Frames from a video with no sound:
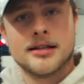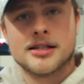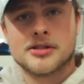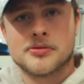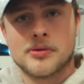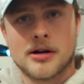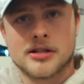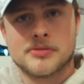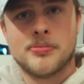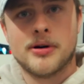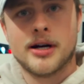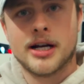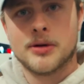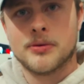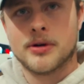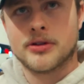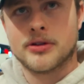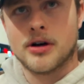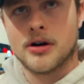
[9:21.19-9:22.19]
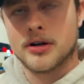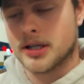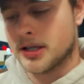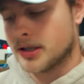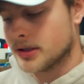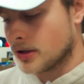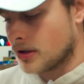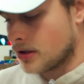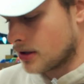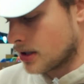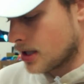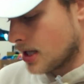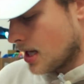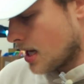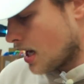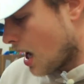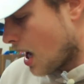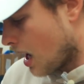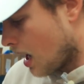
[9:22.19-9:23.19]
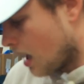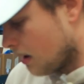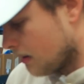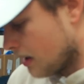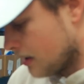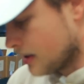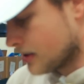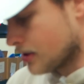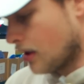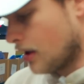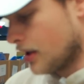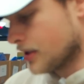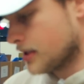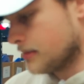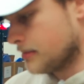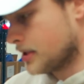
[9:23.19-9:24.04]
This is what I was putting with all year long, and this awesome